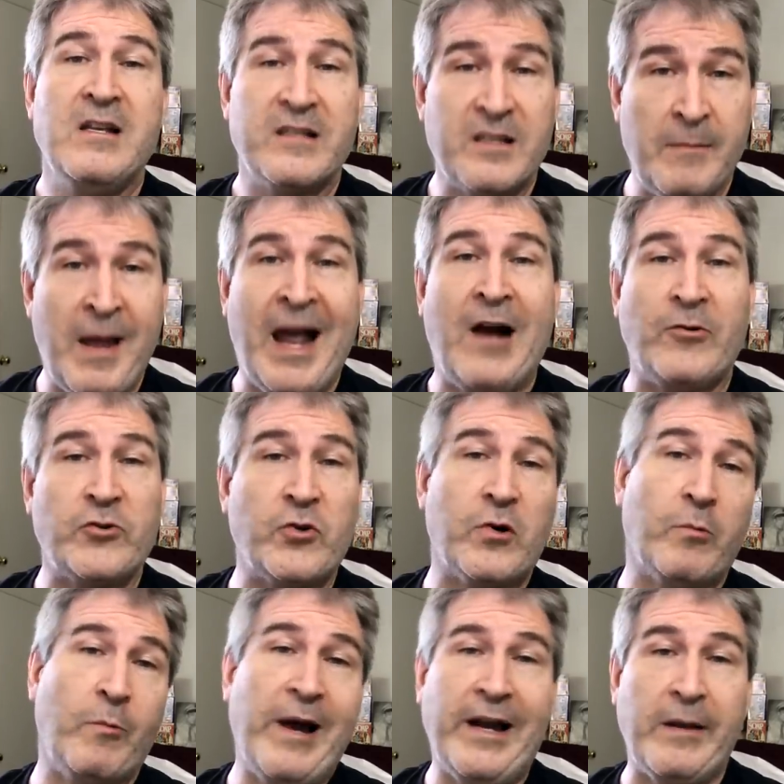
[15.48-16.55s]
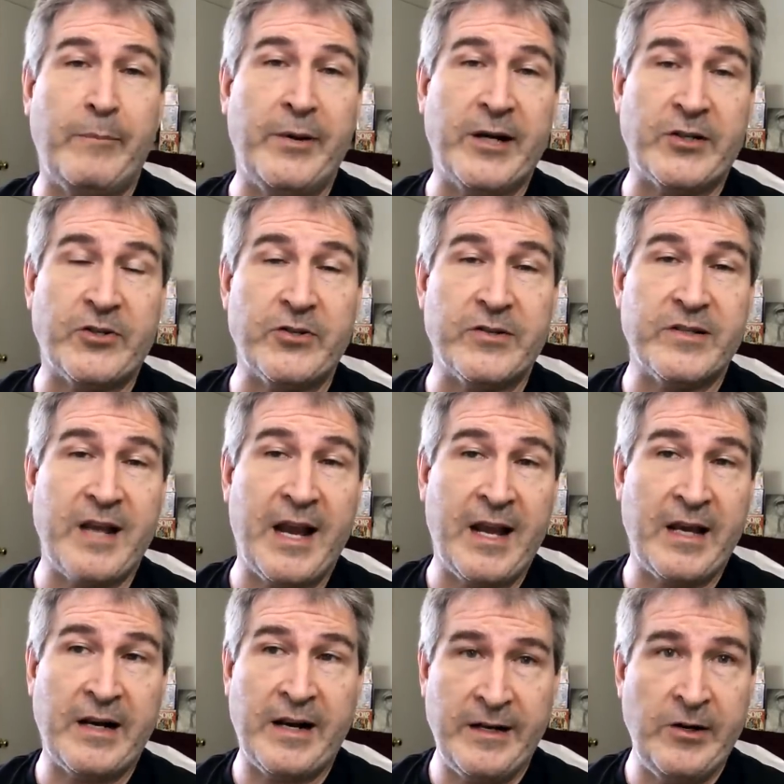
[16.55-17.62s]
some outdoor wedding pictures,
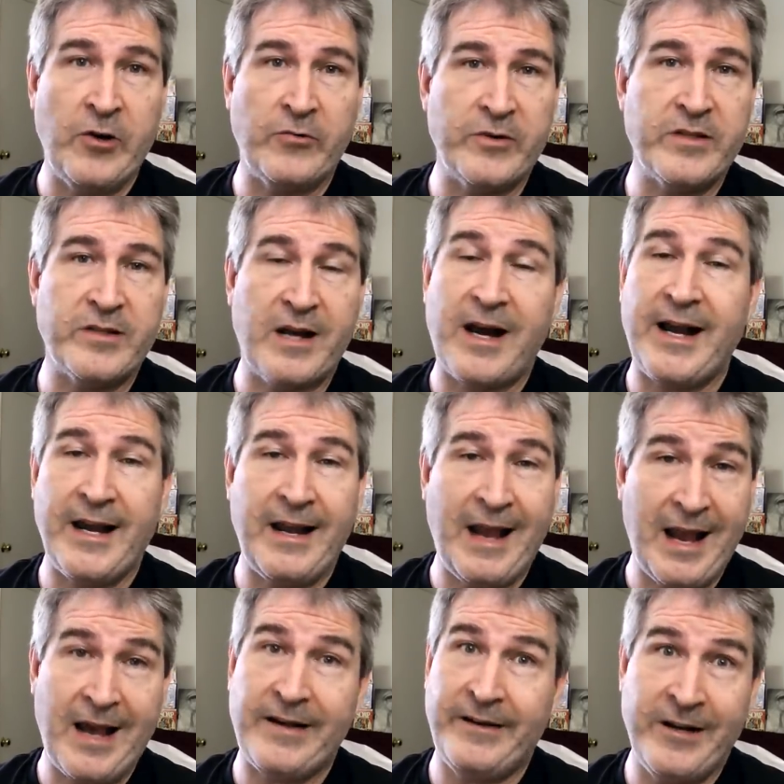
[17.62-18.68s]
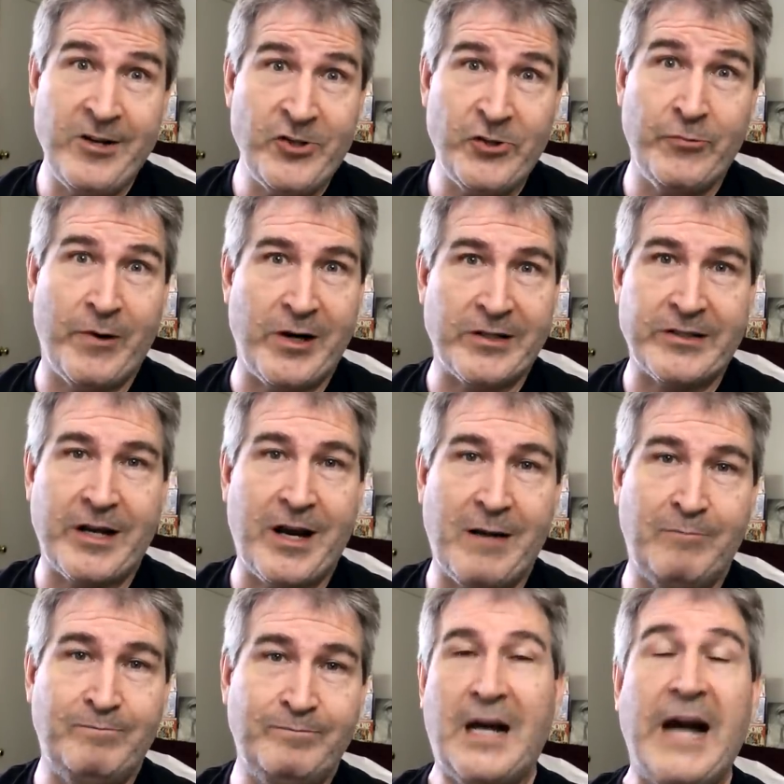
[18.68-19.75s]
and I noticed I had an issue on top.